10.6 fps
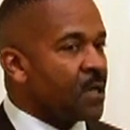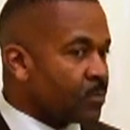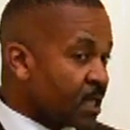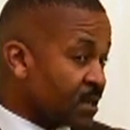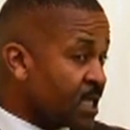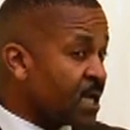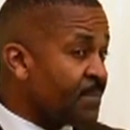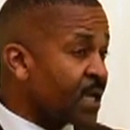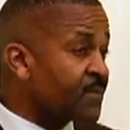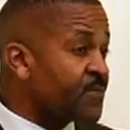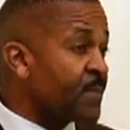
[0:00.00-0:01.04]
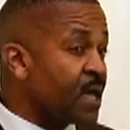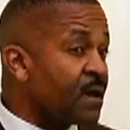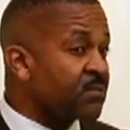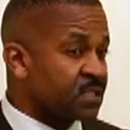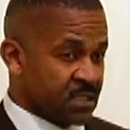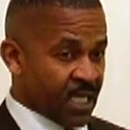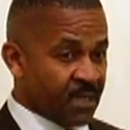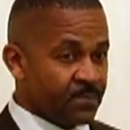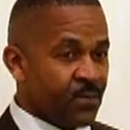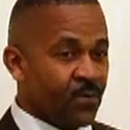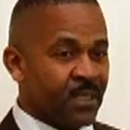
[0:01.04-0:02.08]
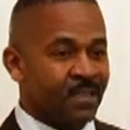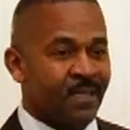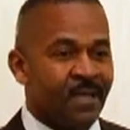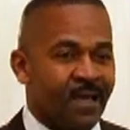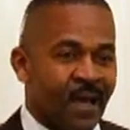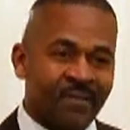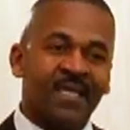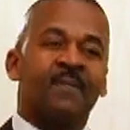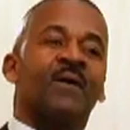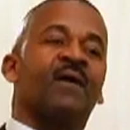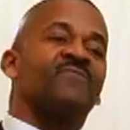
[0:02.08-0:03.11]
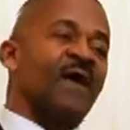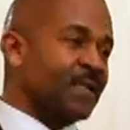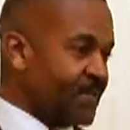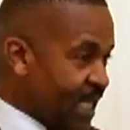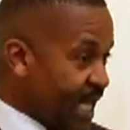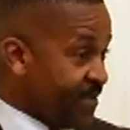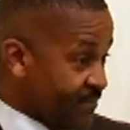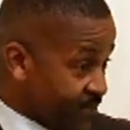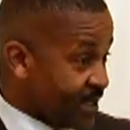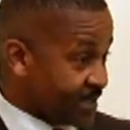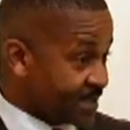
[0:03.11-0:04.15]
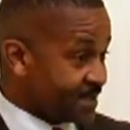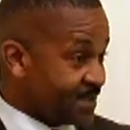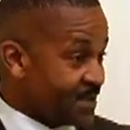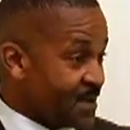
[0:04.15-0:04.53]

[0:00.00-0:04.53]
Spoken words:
And when I think about it from a health standpoint, I think about vitamin A for us.